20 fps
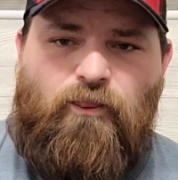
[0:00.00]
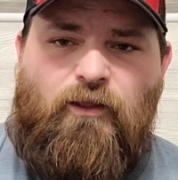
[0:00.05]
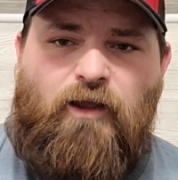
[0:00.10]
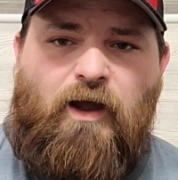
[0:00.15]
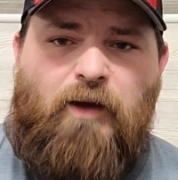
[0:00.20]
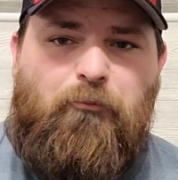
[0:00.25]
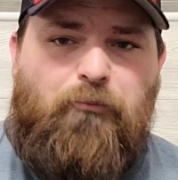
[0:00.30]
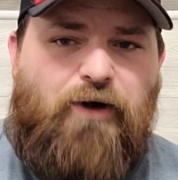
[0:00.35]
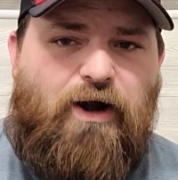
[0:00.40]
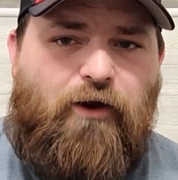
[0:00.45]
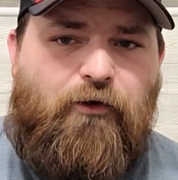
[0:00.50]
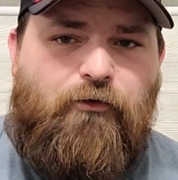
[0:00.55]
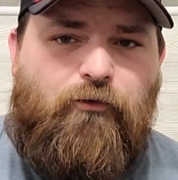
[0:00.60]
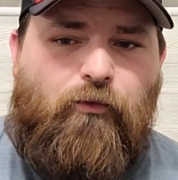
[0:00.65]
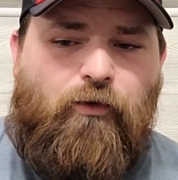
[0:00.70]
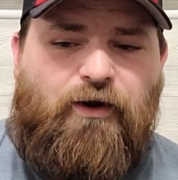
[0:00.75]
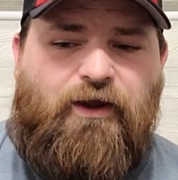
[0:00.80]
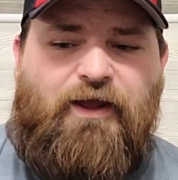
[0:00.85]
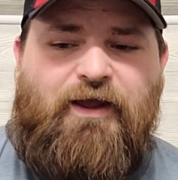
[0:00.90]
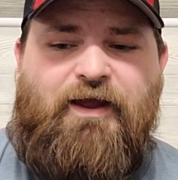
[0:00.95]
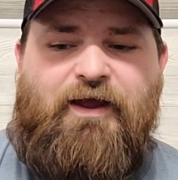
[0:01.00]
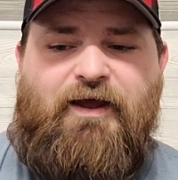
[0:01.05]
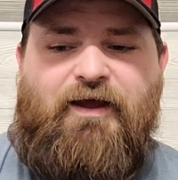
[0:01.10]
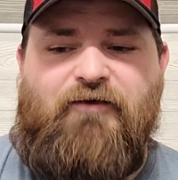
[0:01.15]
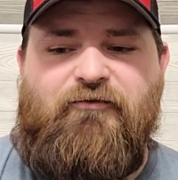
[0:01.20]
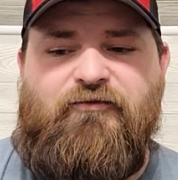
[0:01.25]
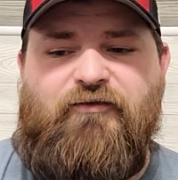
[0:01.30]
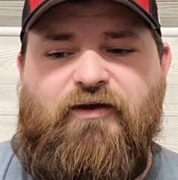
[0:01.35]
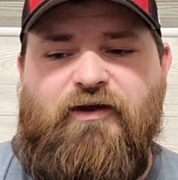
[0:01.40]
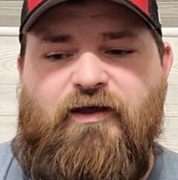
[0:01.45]
I'm proud of what I
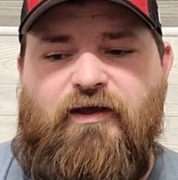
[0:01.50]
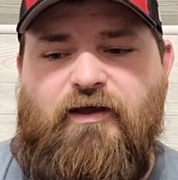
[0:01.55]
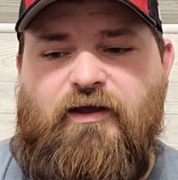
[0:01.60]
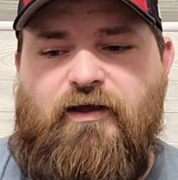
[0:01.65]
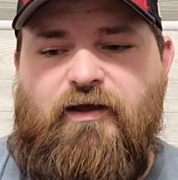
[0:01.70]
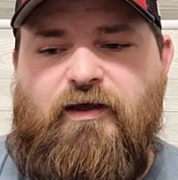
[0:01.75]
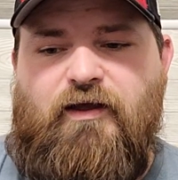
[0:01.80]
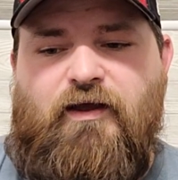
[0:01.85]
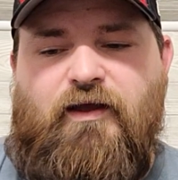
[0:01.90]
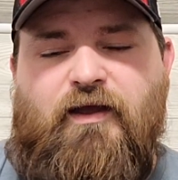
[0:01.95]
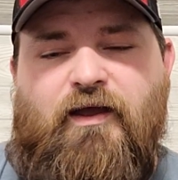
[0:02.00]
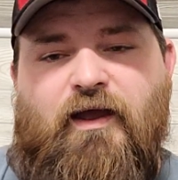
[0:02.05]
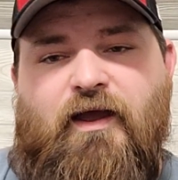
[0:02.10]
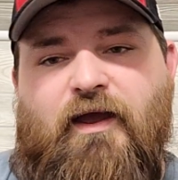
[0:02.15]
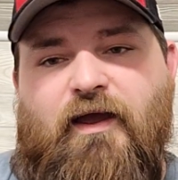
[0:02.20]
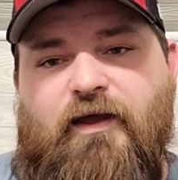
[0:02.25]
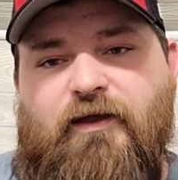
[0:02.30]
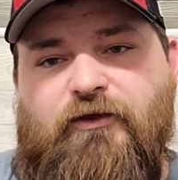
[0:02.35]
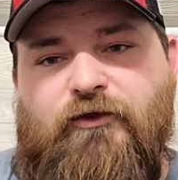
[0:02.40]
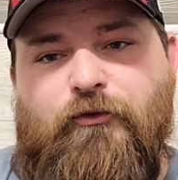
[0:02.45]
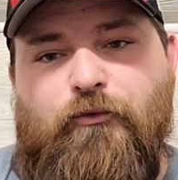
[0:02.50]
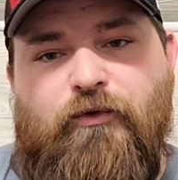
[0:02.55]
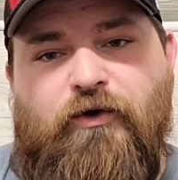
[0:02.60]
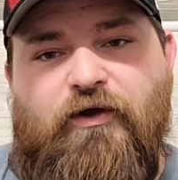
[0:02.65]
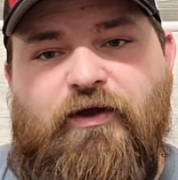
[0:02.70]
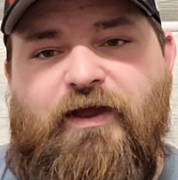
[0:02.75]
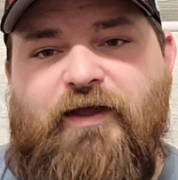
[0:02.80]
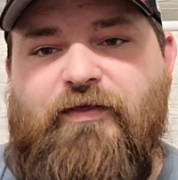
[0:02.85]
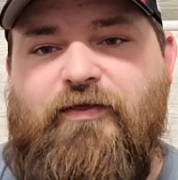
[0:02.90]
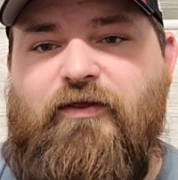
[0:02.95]
have. You will
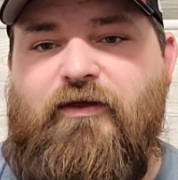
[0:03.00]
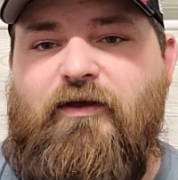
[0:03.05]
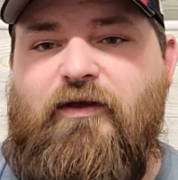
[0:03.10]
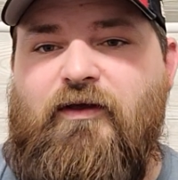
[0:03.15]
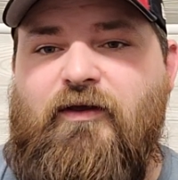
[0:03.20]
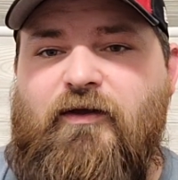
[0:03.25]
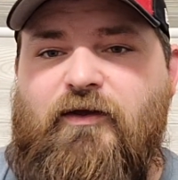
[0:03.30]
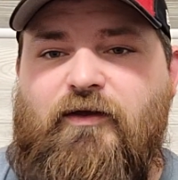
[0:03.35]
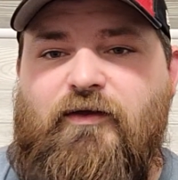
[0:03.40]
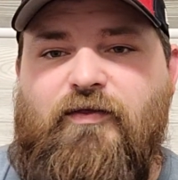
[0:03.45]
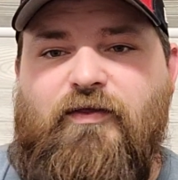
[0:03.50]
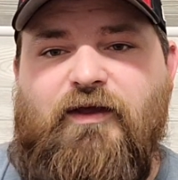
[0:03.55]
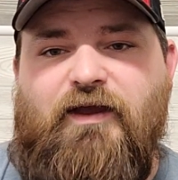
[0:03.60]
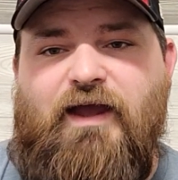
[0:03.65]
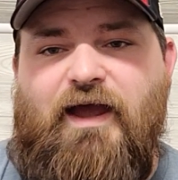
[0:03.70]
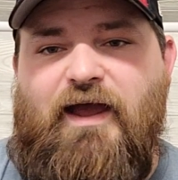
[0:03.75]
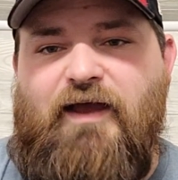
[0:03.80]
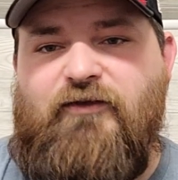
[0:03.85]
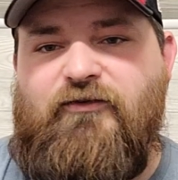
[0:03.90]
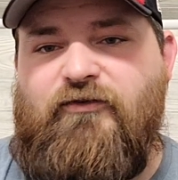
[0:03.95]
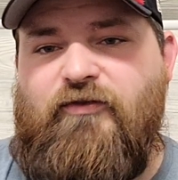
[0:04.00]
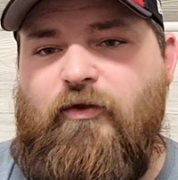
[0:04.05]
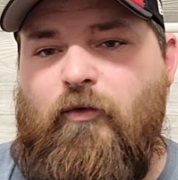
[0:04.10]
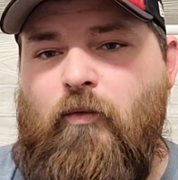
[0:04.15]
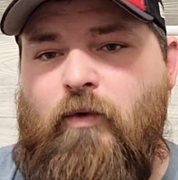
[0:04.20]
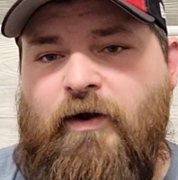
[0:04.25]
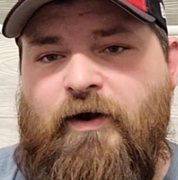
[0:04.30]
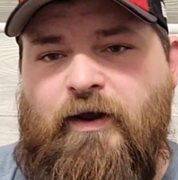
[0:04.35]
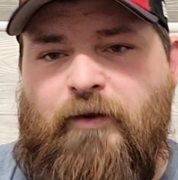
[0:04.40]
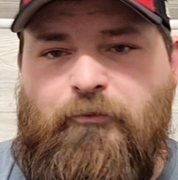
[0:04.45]
get the guys, the
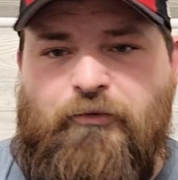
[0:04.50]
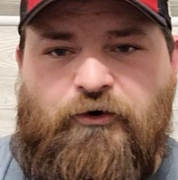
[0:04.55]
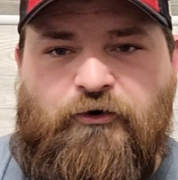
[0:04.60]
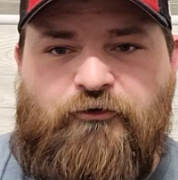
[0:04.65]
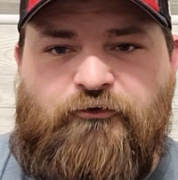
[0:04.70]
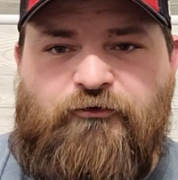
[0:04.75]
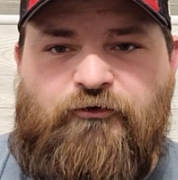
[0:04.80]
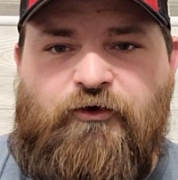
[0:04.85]
one-uppers.